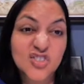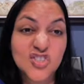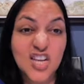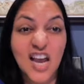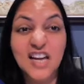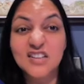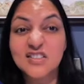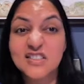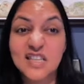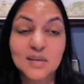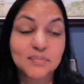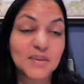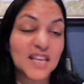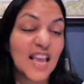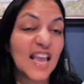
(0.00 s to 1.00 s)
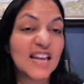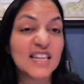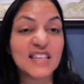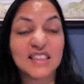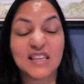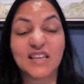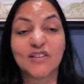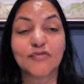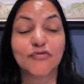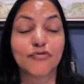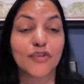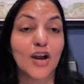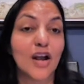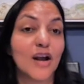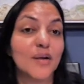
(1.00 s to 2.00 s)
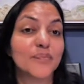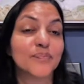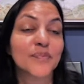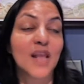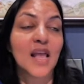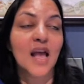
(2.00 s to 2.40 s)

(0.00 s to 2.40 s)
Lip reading: Chattels can be anything from